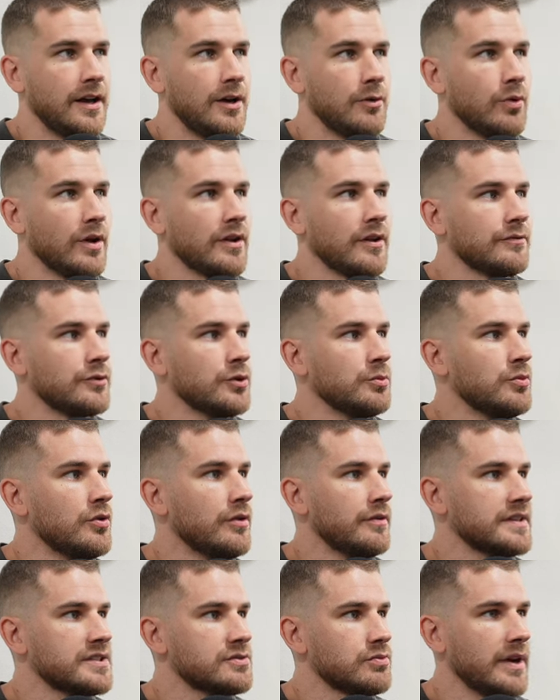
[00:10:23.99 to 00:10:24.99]
One of the
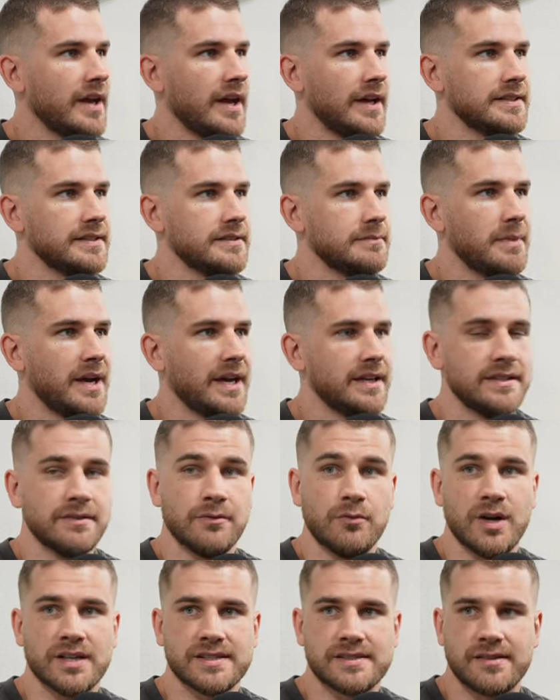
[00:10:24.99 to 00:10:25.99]
movies we had in mind, it
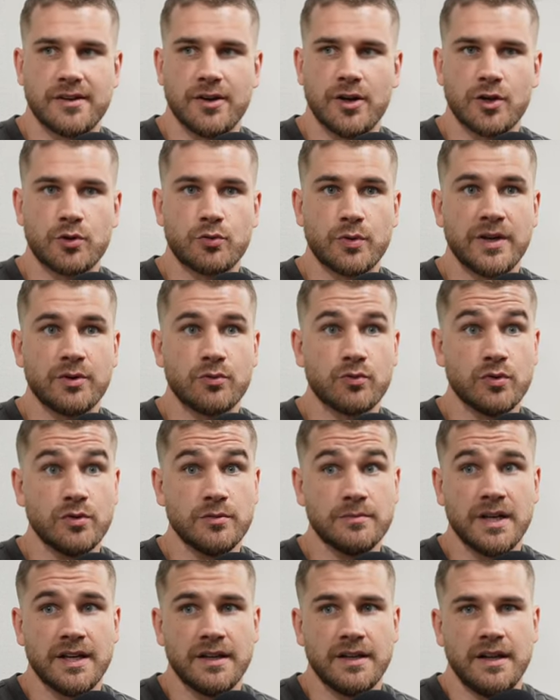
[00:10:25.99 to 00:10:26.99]
was Green
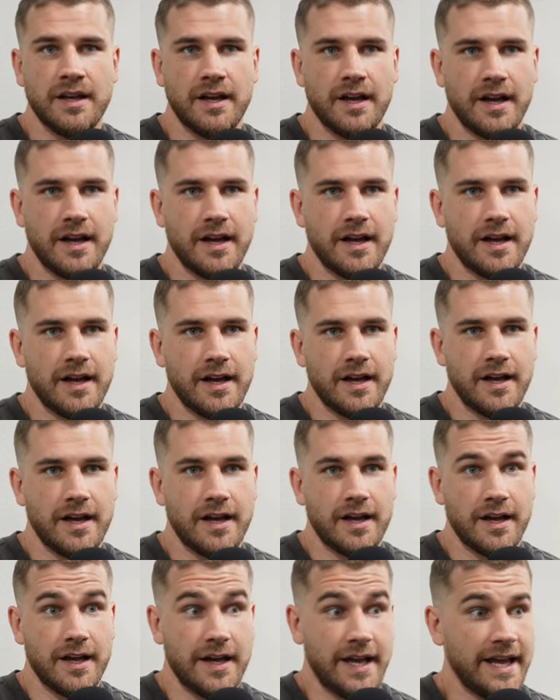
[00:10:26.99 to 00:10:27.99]
Room,
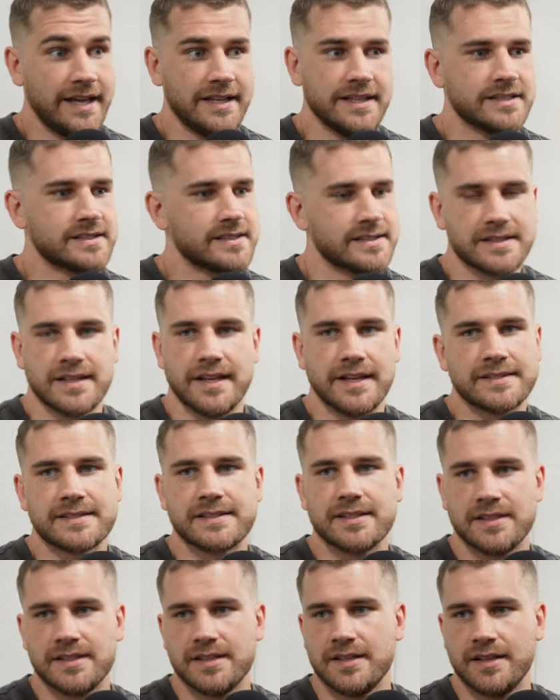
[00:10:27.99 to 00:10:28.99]
and it's
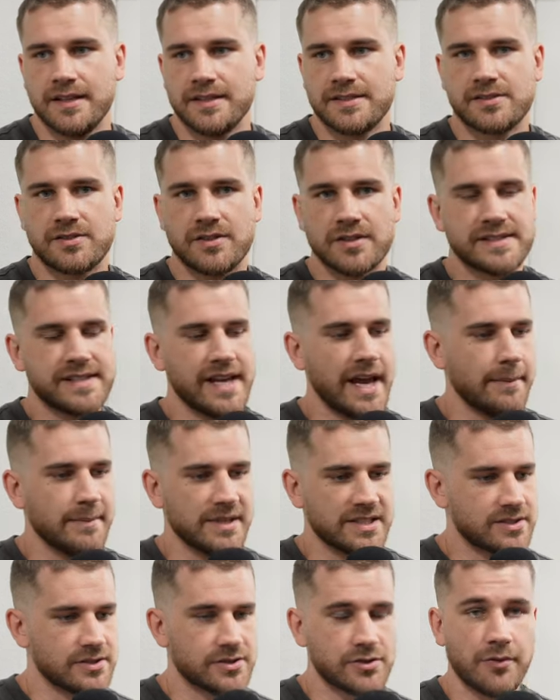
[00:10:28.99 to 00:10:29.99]
the same.
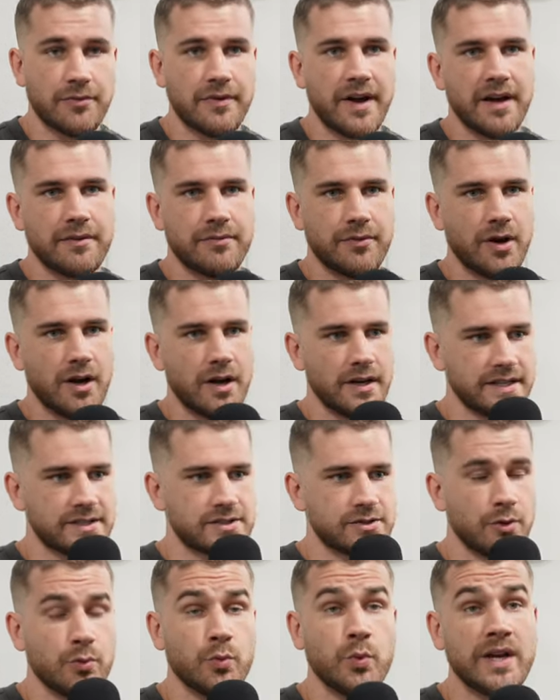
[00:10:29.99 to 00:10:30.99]
It's a survival.
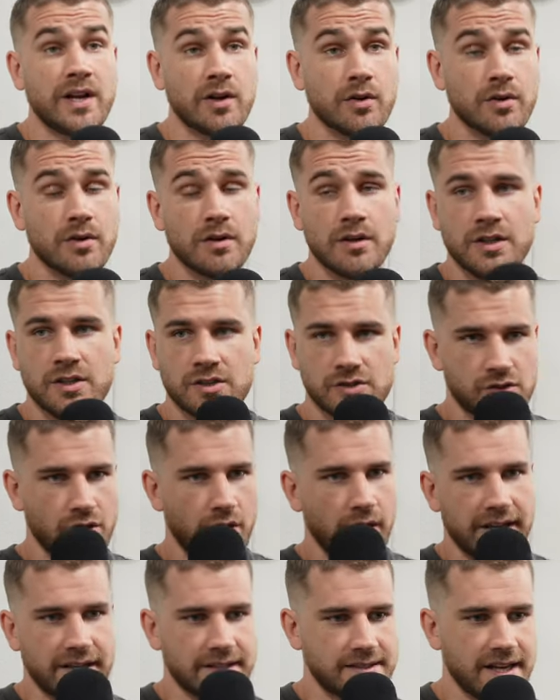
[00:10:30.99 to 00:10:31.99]
It's a huis clos.
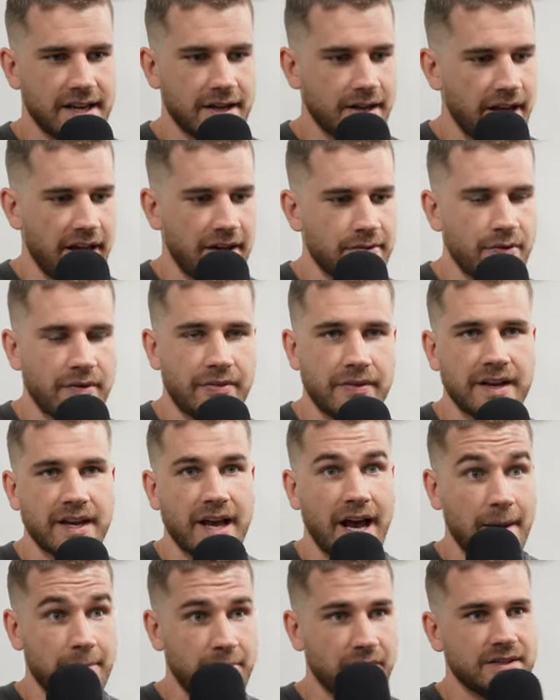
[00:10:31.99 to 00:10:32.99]
So it's everything
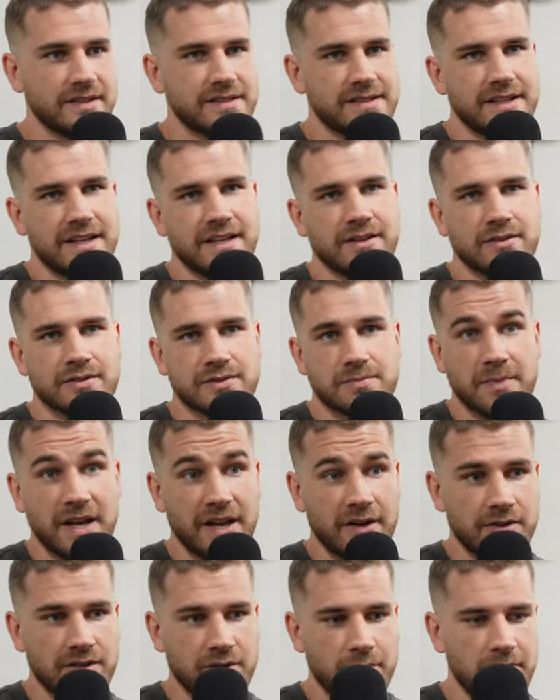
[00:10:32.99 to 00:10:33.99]
happens in
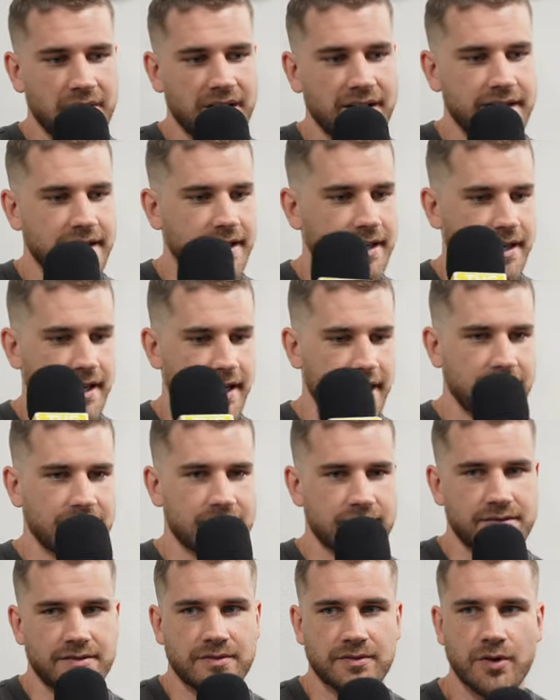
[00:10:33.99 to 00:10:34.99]
a building,
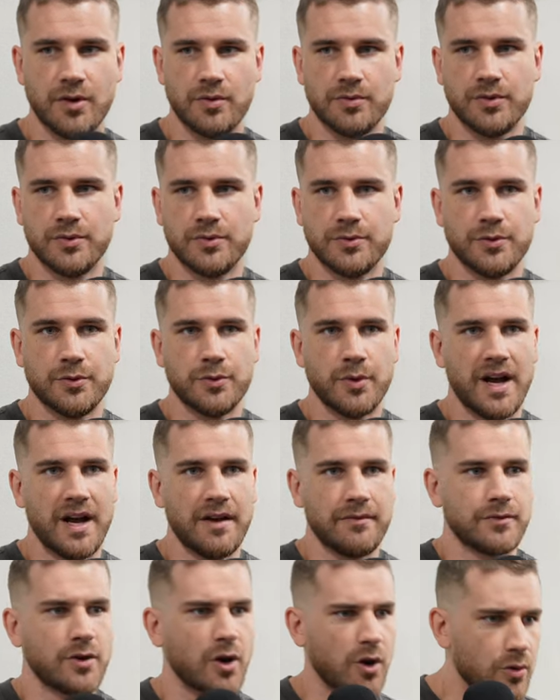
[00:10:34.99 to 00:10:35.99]
and you know you
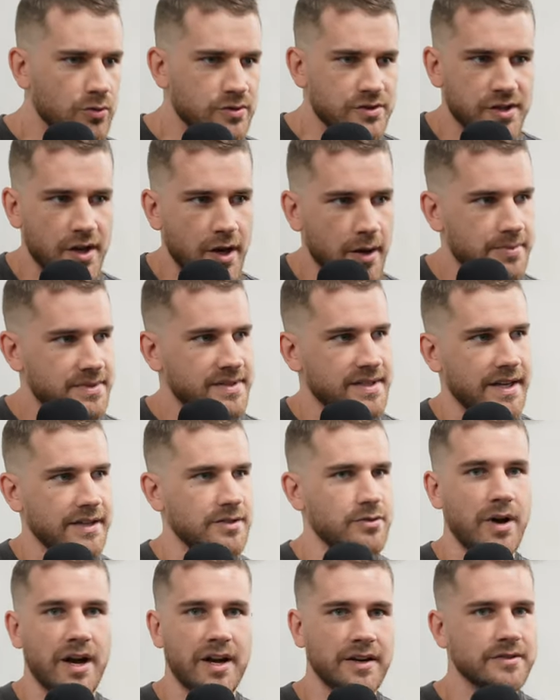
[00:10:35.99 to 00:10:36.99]
have close-ups, and
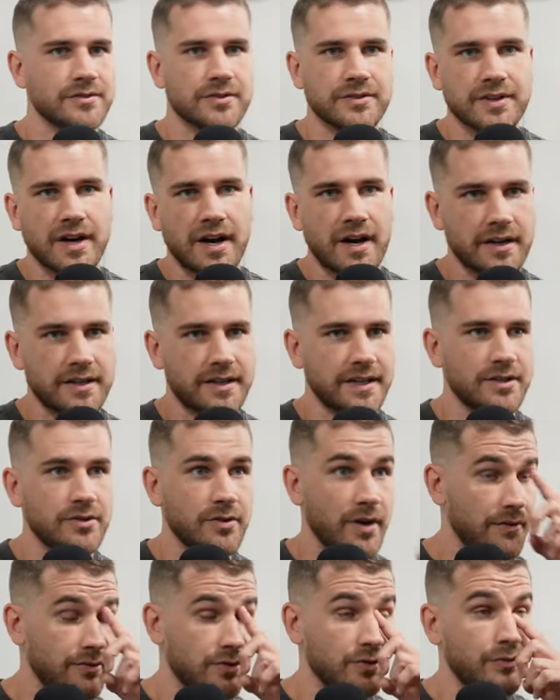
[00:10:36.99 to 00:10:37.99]
you are in the dark, and you
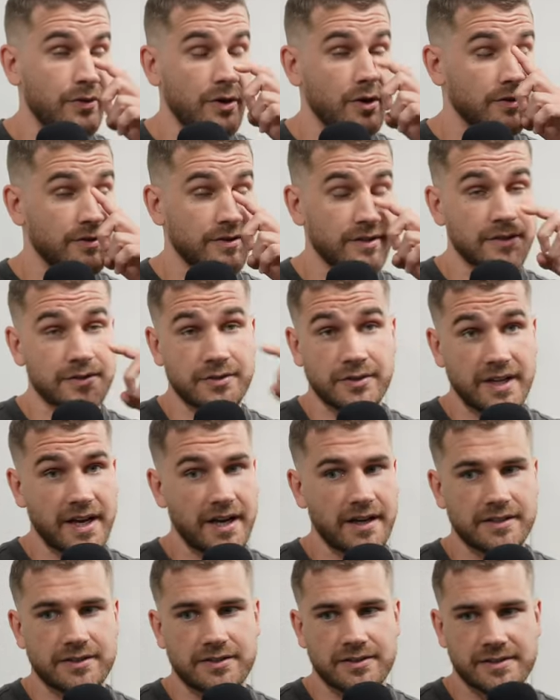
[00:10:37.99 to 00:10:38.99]
have to follow the
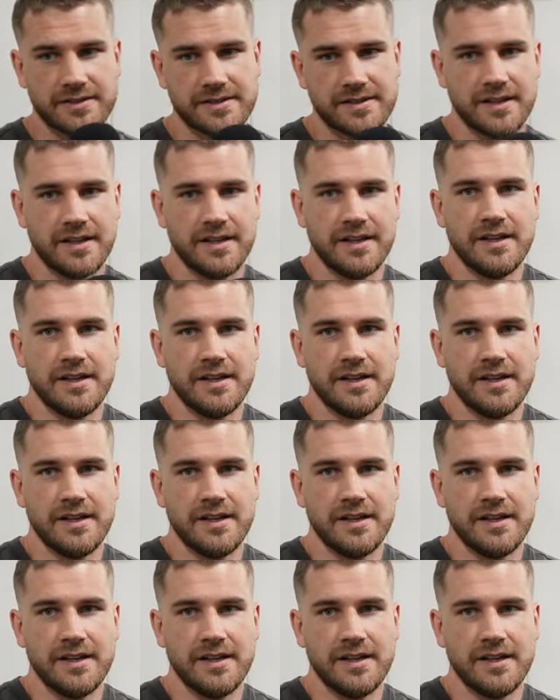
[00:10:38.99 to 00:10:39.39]
characters.